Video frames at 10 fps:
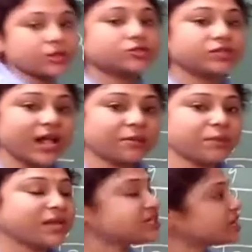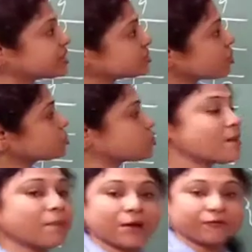So that means it is also a
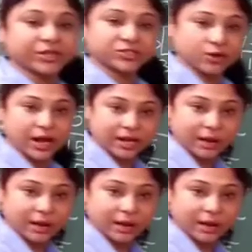perfect square